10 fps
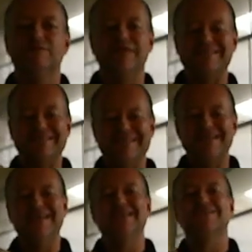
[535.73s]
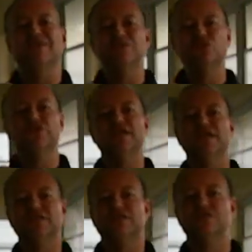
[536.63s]
but it's
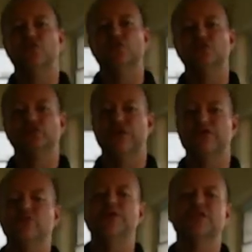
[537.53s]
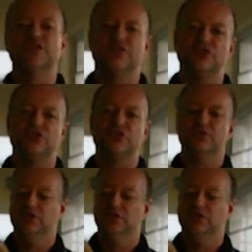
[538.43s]
understanding this whole strength-weakness issue.